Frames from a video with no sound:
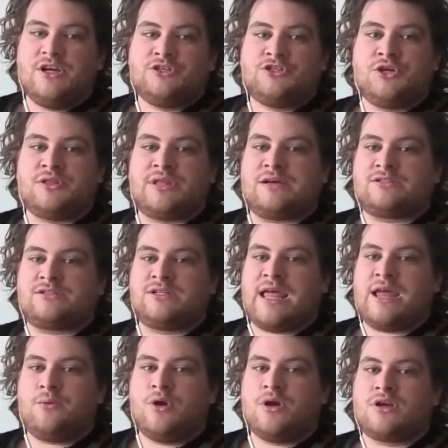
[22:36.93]

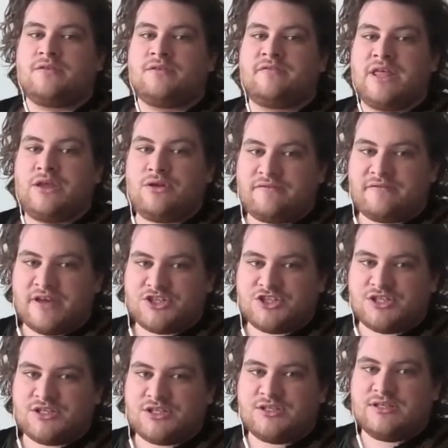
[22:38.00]
2008 work of theory
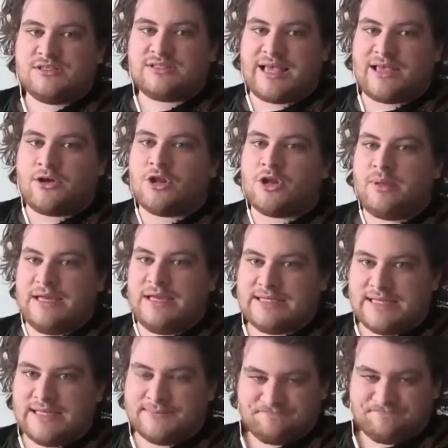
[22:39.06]
fiction, Cyclonopedia,